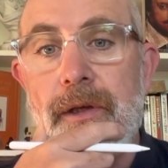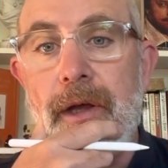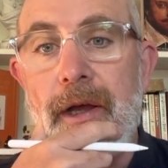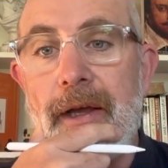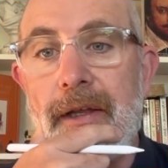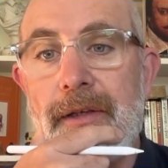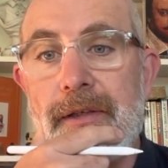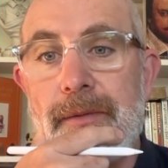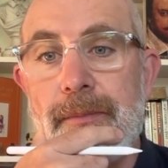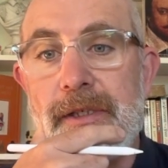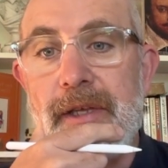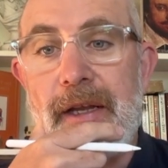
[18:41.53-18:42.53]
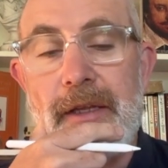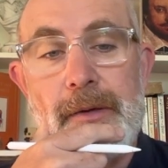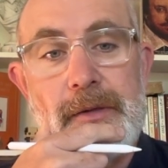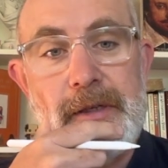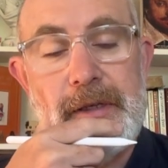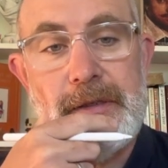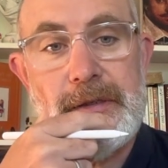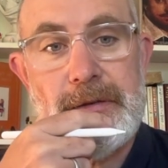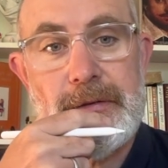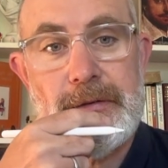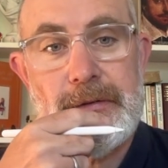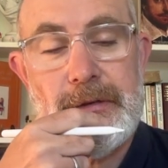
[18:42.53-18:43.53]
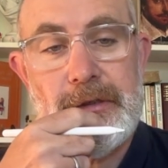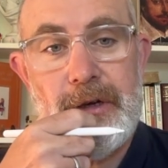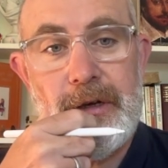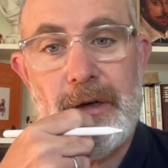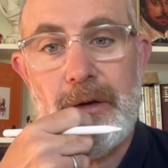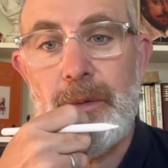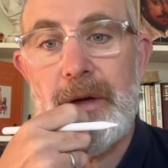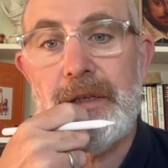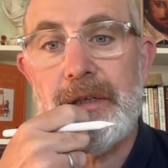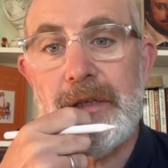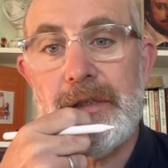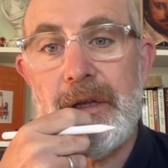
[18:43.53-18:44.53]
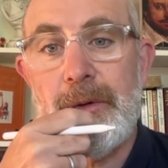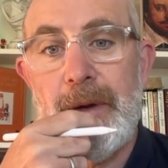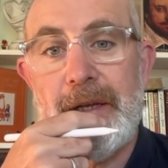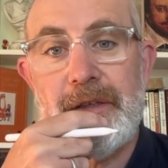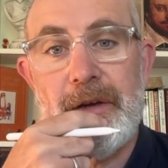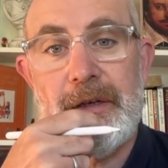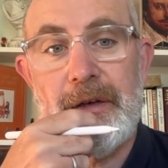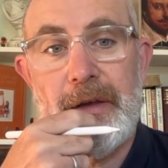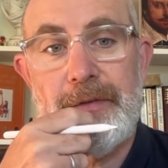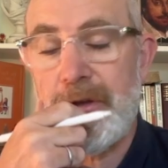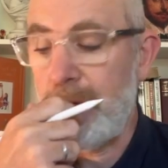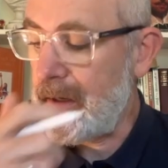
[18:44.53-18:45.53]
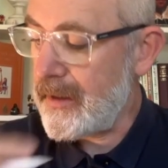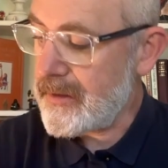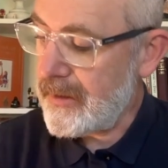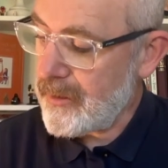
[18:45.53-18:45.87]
And Bassanio says to Shylock, why dost thou whet thy knife so earnestly?